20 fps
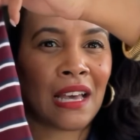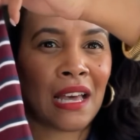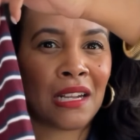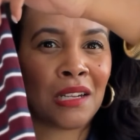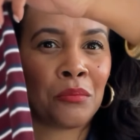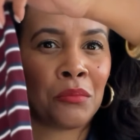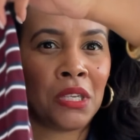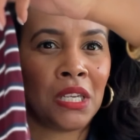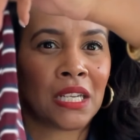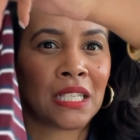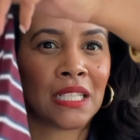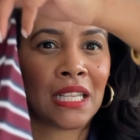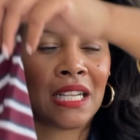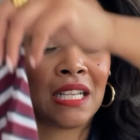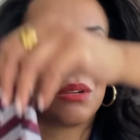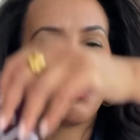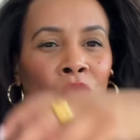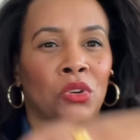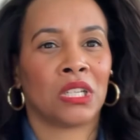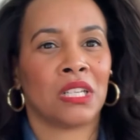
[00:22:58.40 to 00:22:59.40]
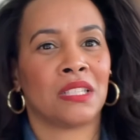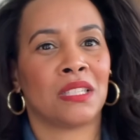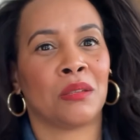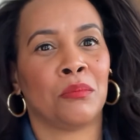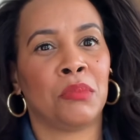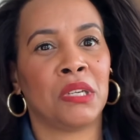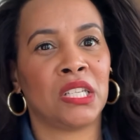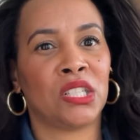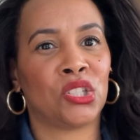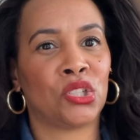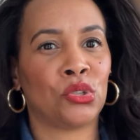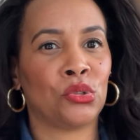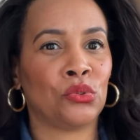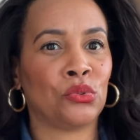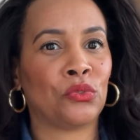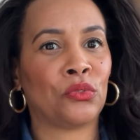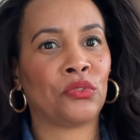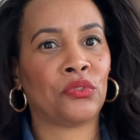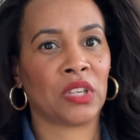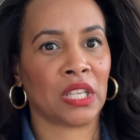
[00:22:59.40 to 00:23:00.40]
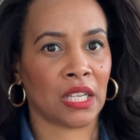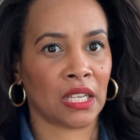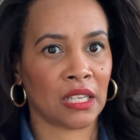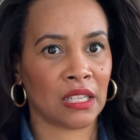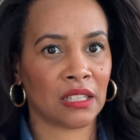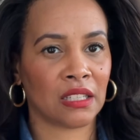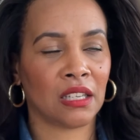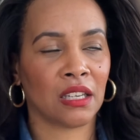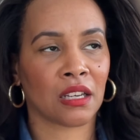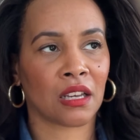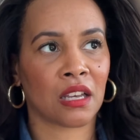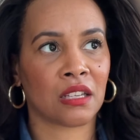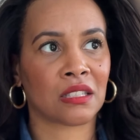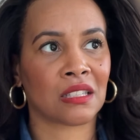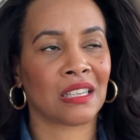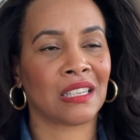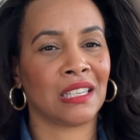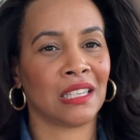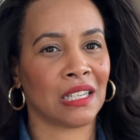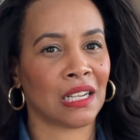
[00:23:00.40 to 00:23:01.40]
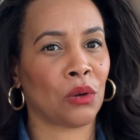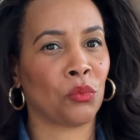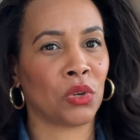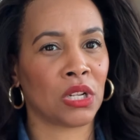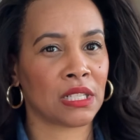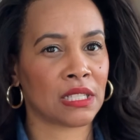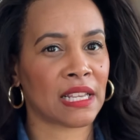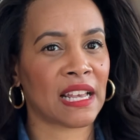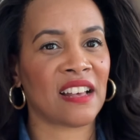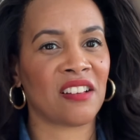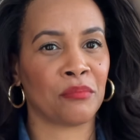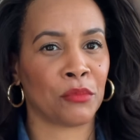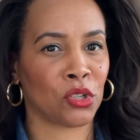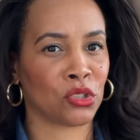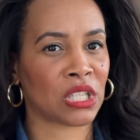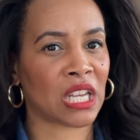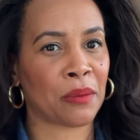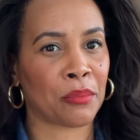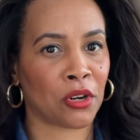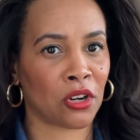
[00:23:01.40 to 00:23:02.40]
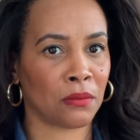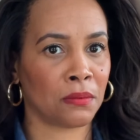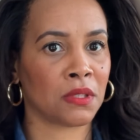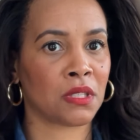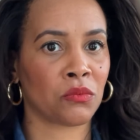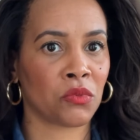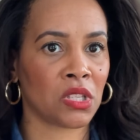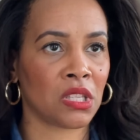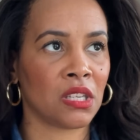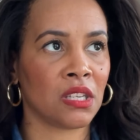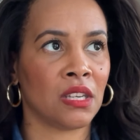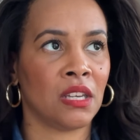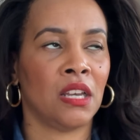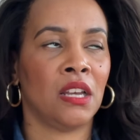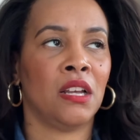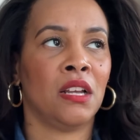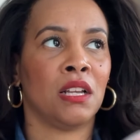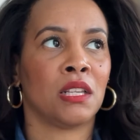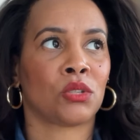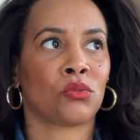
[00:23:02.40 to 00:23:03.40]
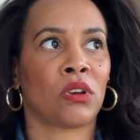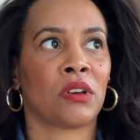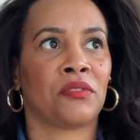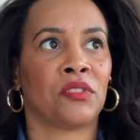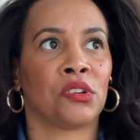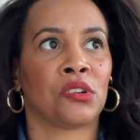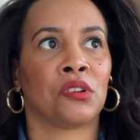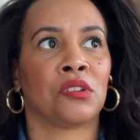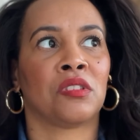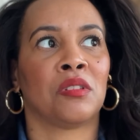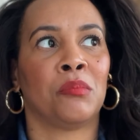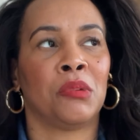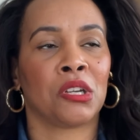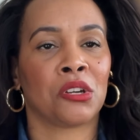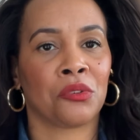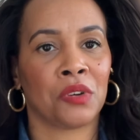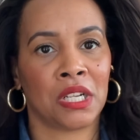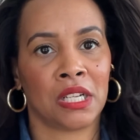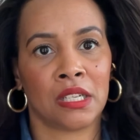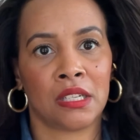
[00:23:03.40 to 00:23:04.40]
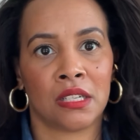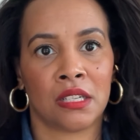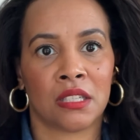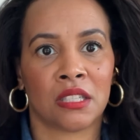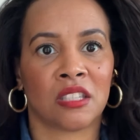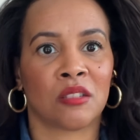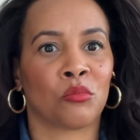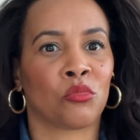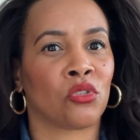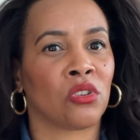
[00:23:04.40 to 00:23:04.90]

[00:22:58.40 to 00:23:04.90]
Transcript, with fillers: it kind of big because i didn't want it to be too fitting because again i wanted to have multi-purpose with it so I figure the bigger it is, the